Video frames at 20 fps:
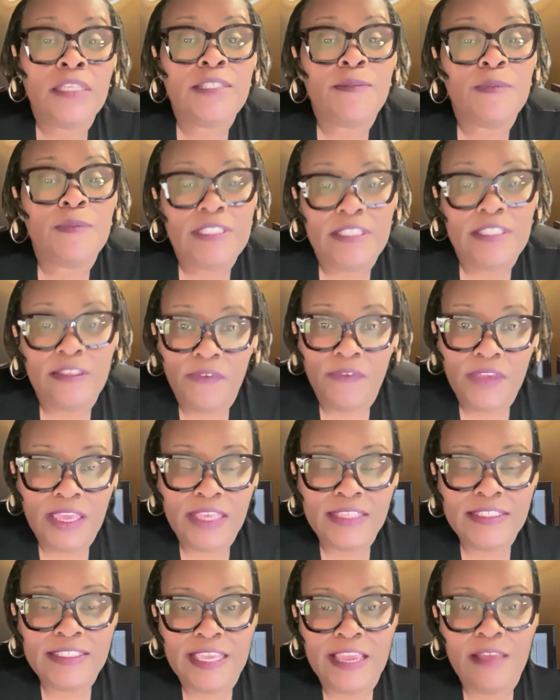specific
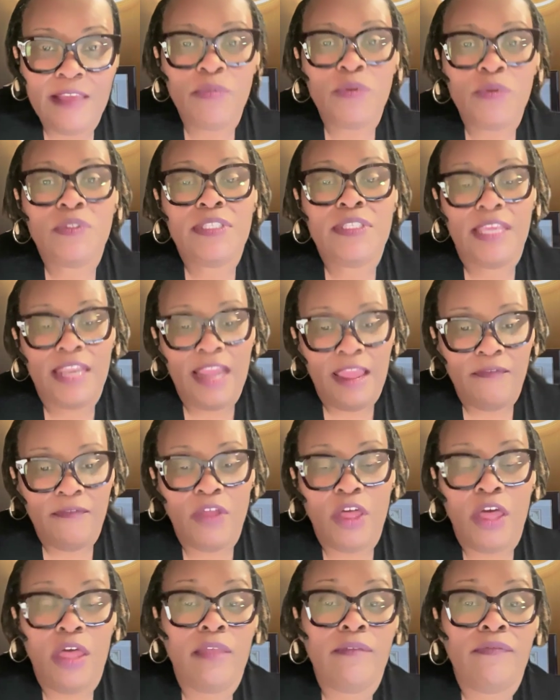examples that
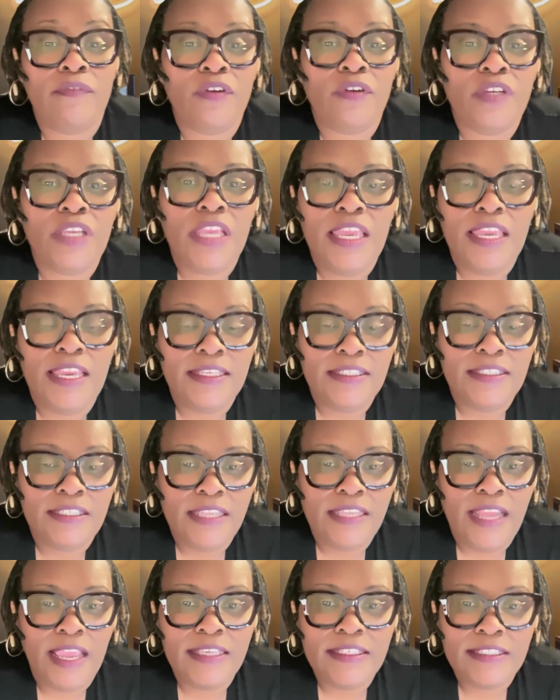I've covered in
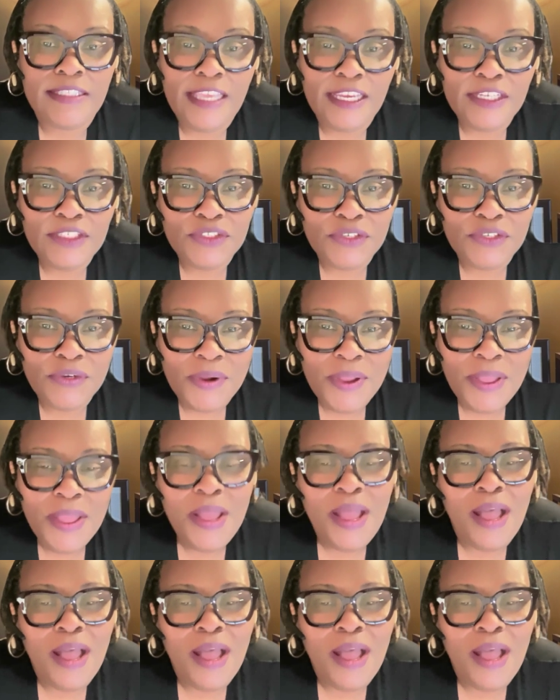tonight's lecture